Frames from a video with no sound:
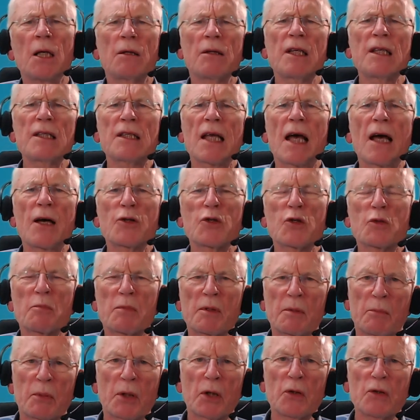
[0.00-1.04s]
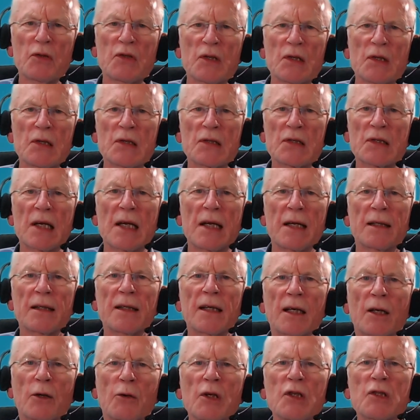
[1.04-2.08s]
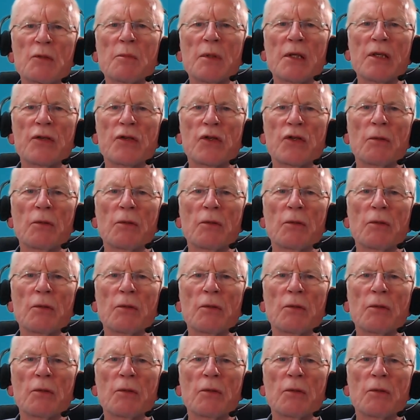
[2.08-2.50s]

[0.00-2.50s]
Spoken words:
this House proposes that Christmas